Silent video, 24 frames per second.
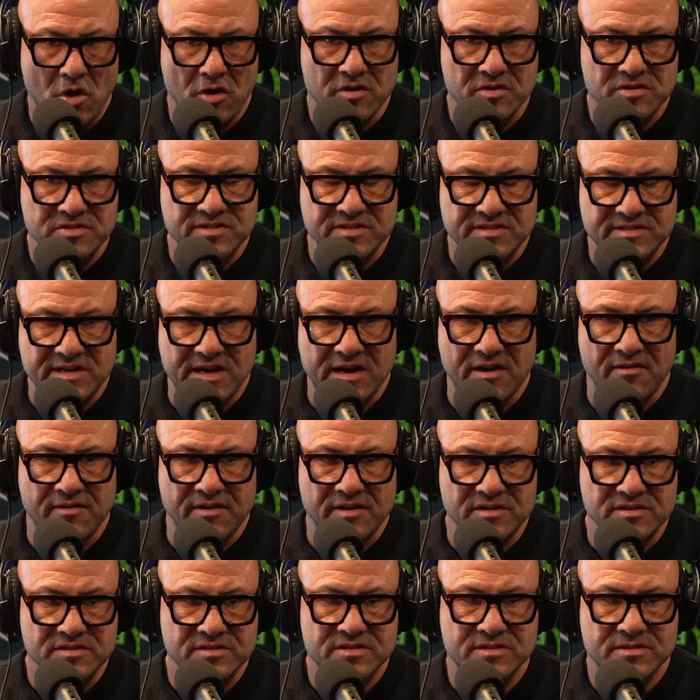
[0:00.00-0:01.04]
markers in
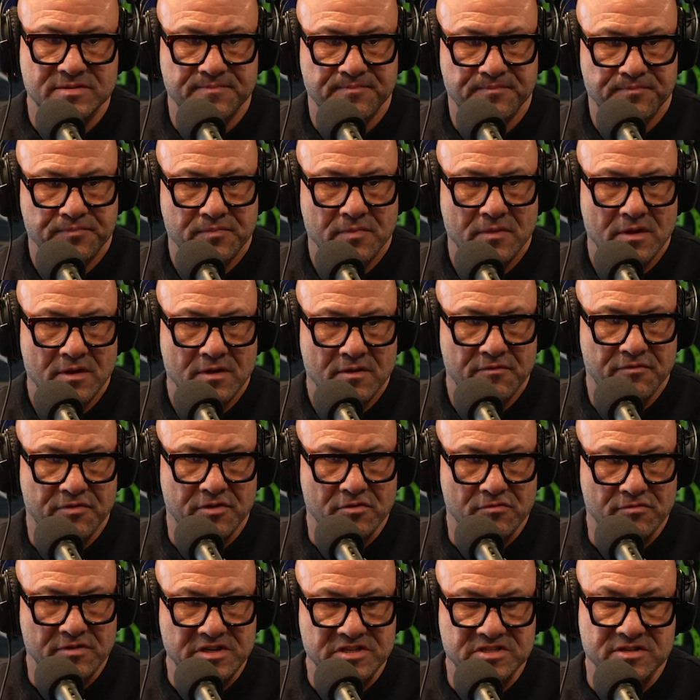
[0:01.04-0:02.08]
dairy is
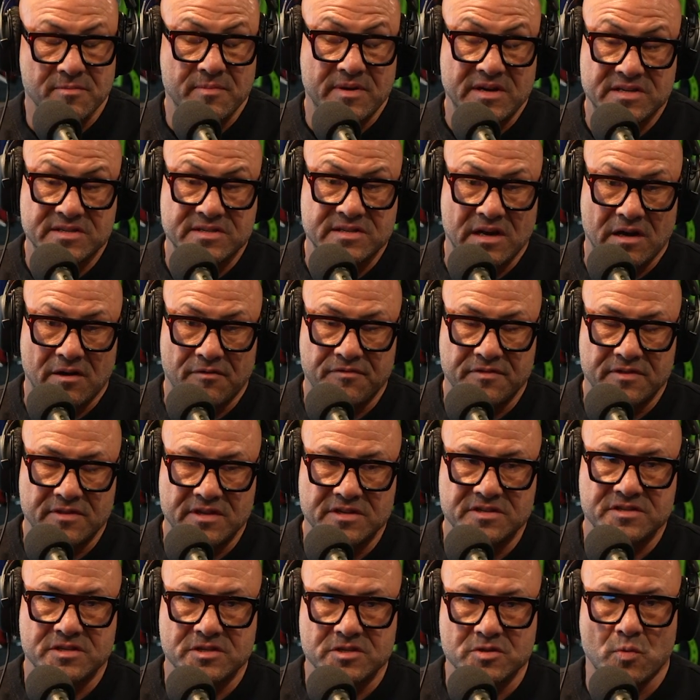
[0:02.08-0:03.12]
for the reason of myself.
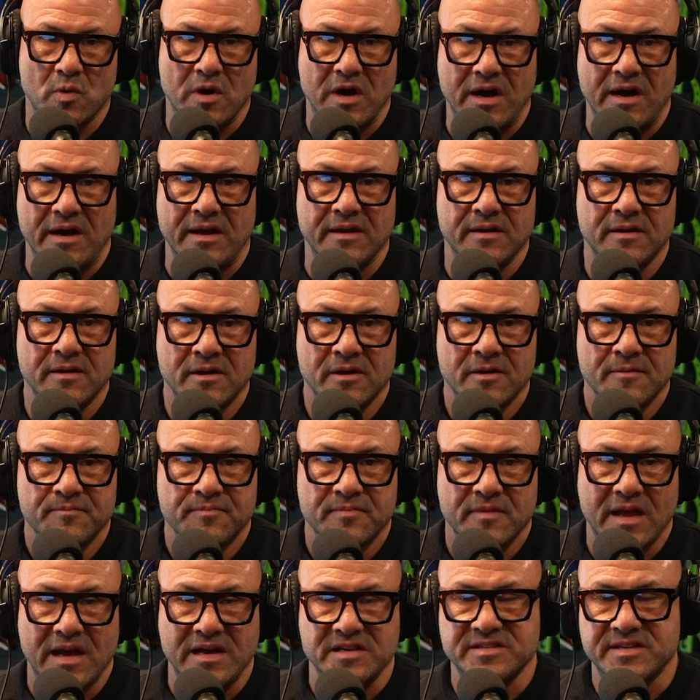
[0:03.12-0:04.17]
And this is why,
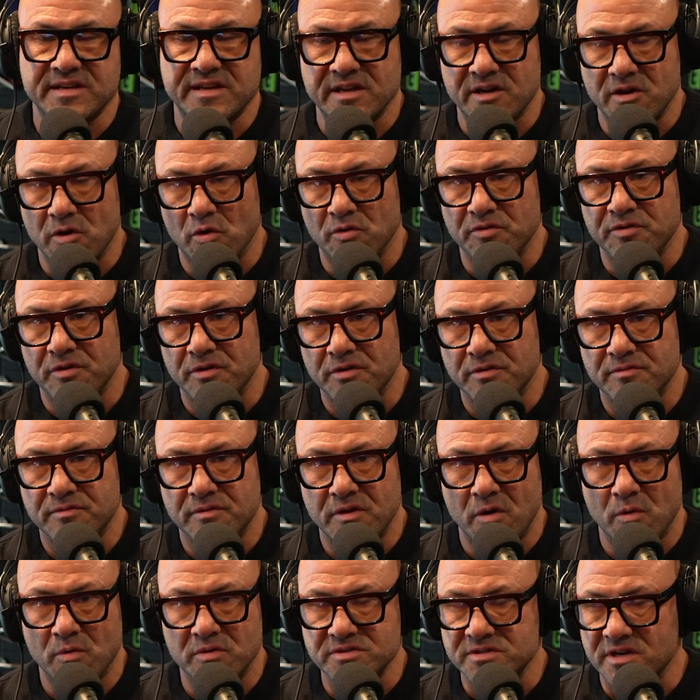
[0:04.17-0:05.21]
as you get older,
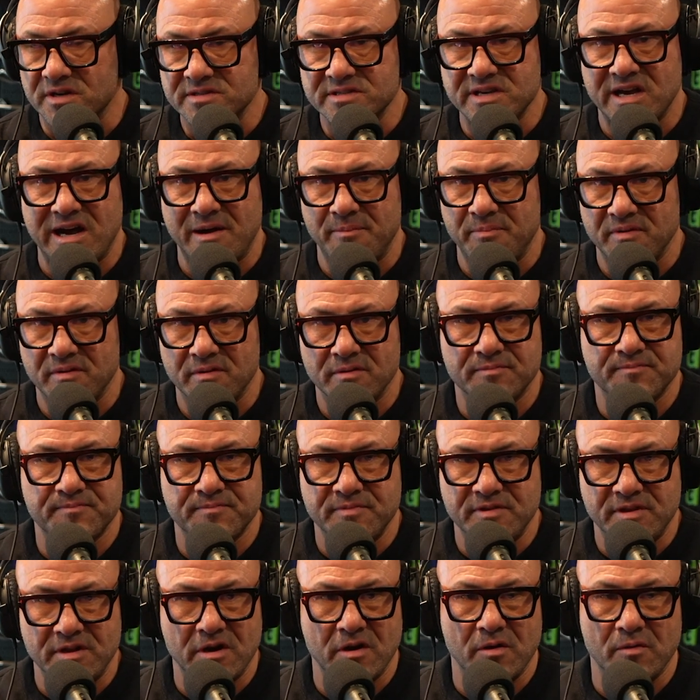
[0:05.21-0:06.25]
no one's on top of,
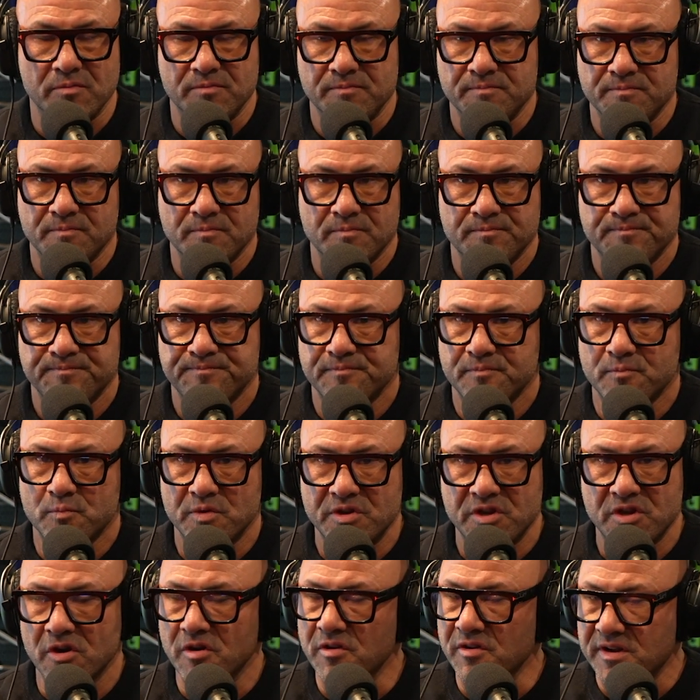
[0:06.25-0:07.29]

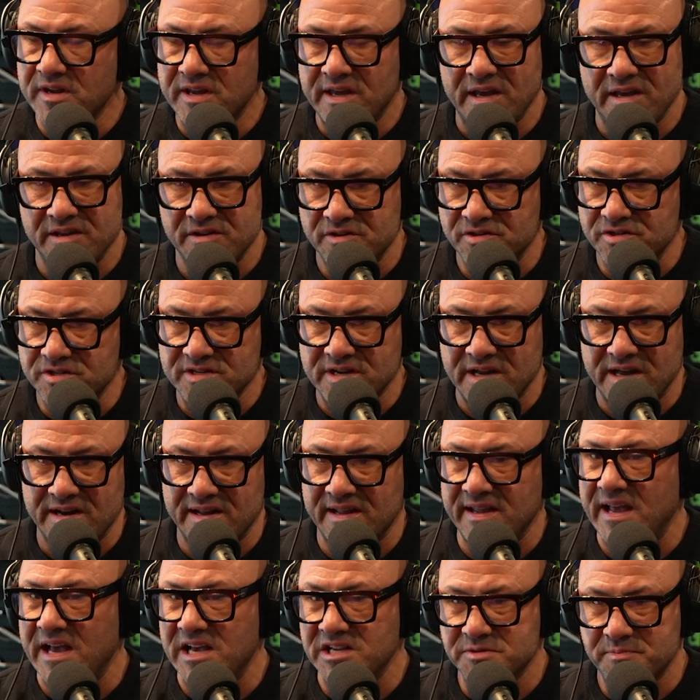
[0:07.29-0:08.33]
when you're a kid, you just kind
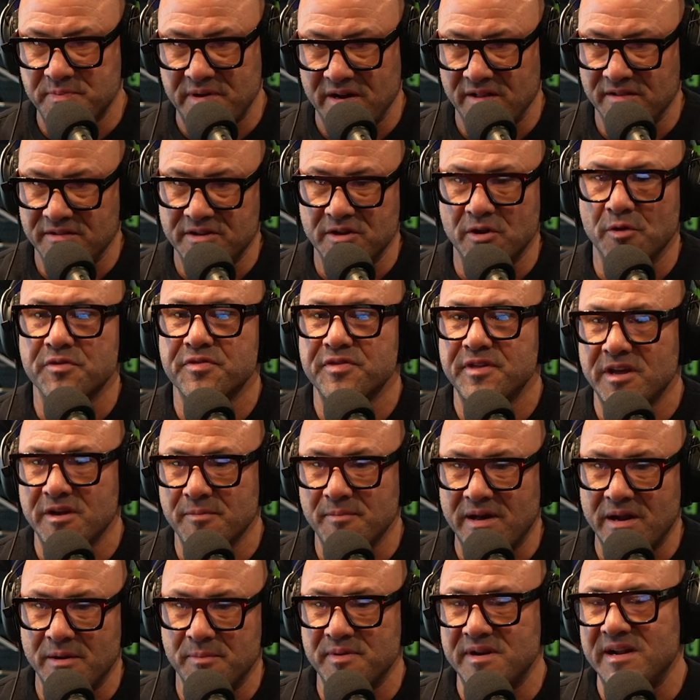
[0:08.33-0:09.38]
of gas pedal and you don't think
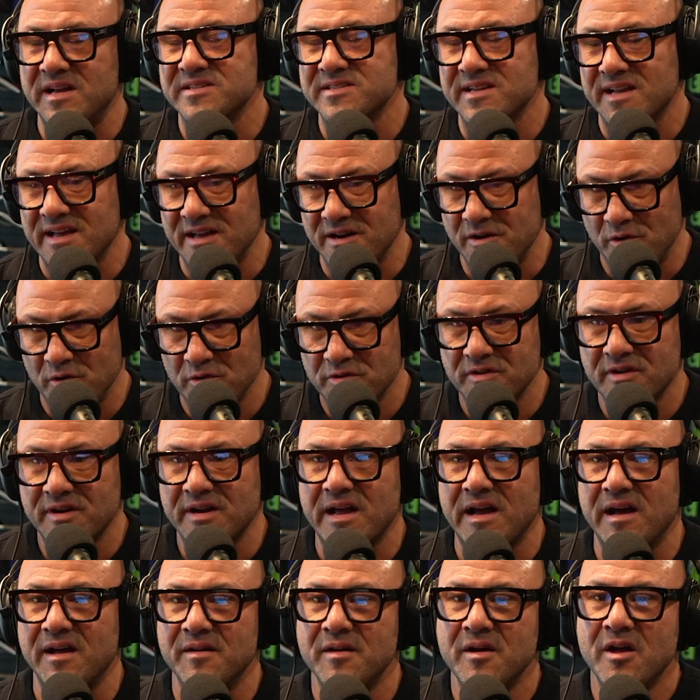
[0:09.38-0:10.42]
about it. But as I got older, I
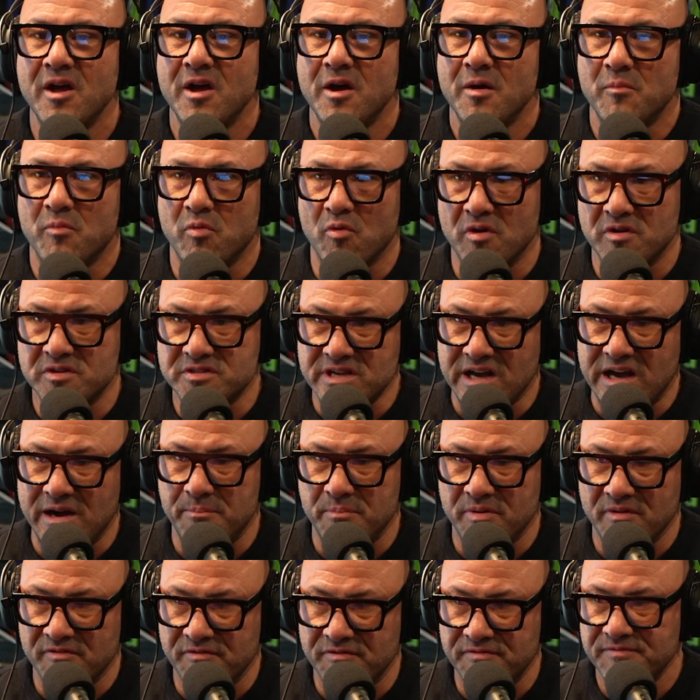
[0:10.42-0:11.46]
got more on
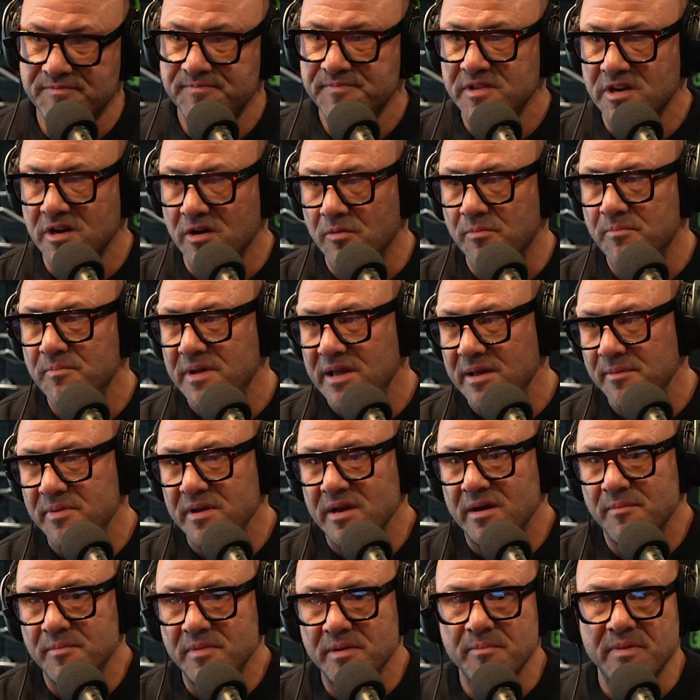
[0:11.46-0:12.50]
top of,
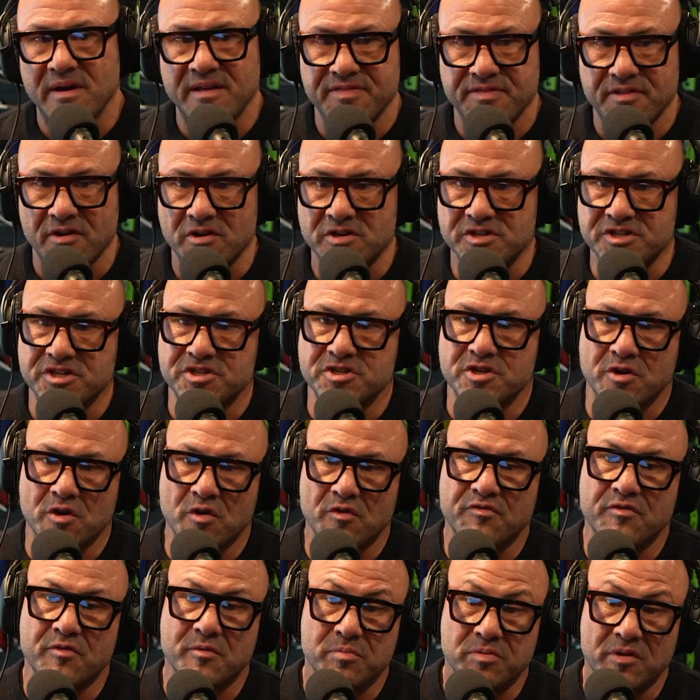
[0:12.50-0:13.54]
maybe I'm in my 30s, I should
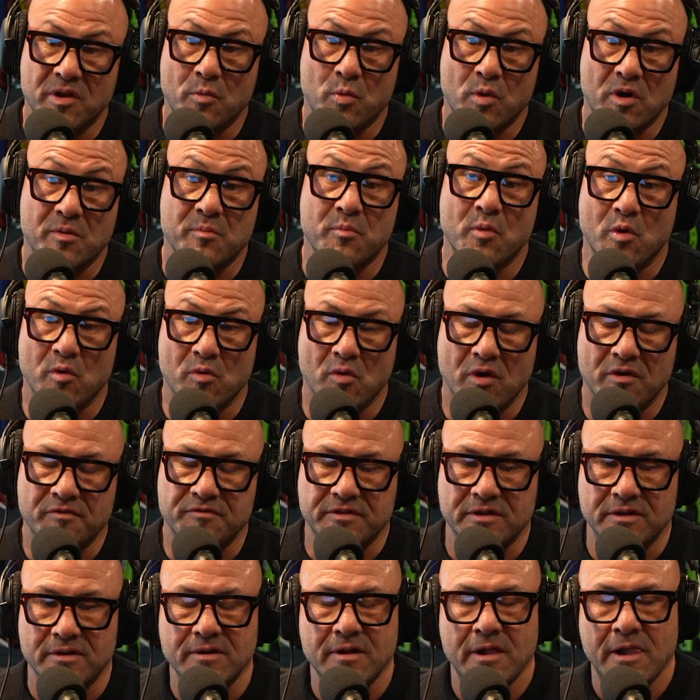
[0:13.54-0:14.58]
go for blood work more
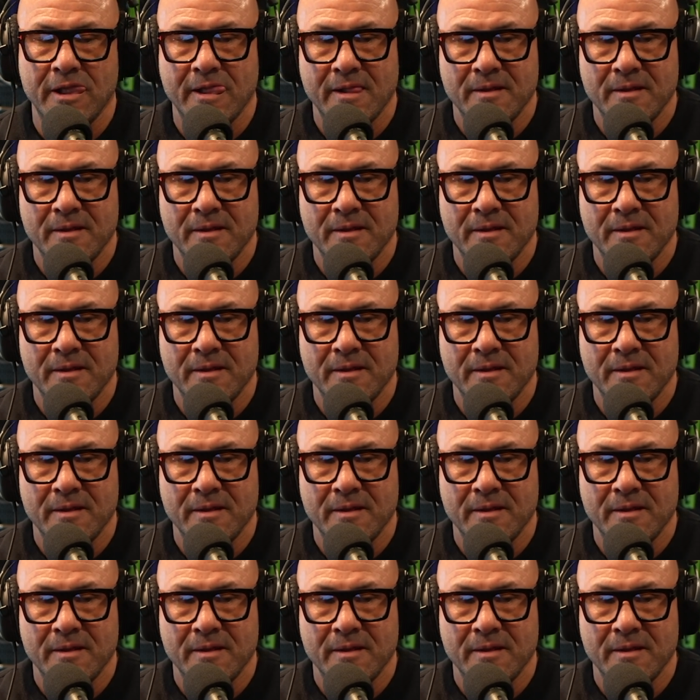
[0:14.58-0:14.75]
often.